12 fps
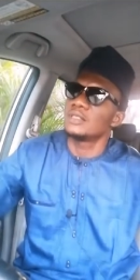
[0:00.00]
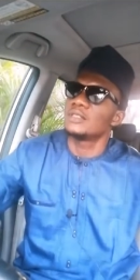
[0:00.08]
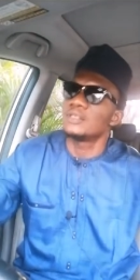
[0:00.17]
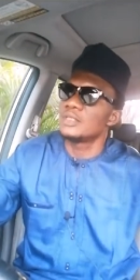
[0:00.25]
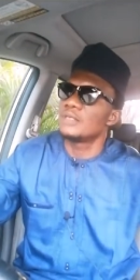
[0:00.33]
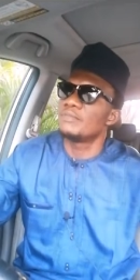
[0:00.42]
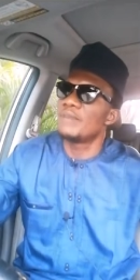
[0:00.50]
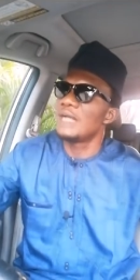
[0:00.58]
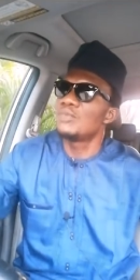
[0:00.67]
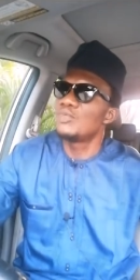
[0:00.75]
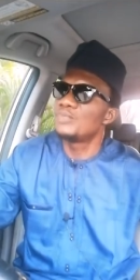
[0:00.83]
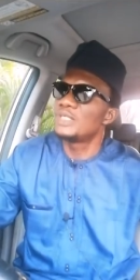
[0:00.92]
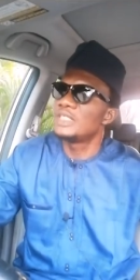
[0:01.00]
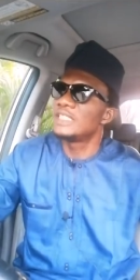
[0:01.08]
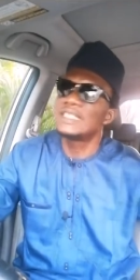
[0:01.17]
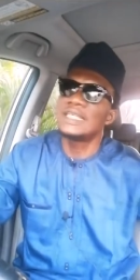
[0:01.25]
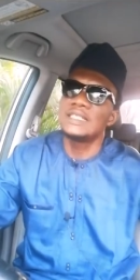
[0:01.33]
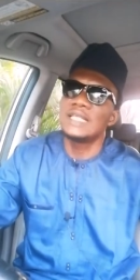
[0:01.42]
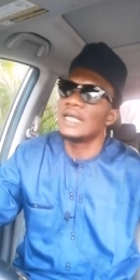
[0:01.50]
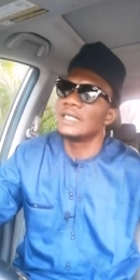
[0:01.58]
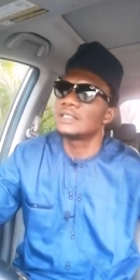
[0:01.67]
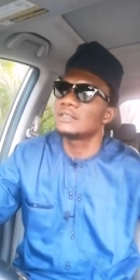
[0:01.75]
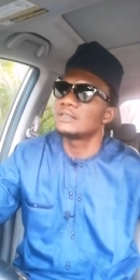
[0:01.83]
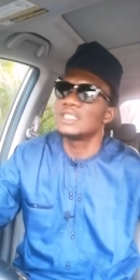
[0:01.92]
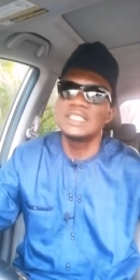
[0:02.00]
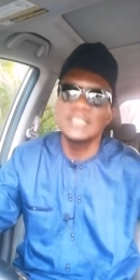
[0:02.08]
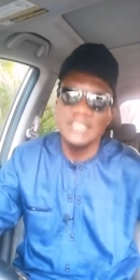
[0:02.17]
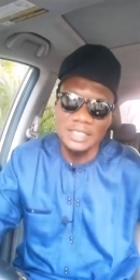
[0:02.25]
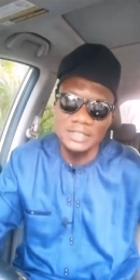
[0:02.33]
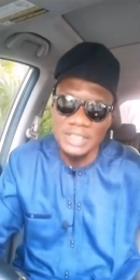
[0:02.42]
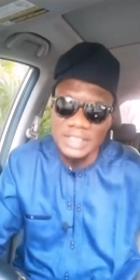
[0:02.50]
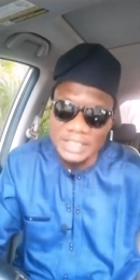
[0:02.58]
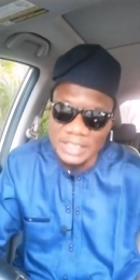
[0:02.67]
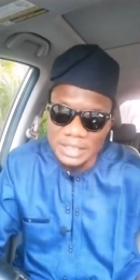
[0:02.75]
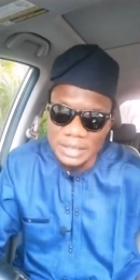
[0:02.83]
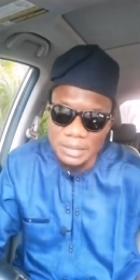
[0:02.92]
The Bible predated like 6,000 years ago.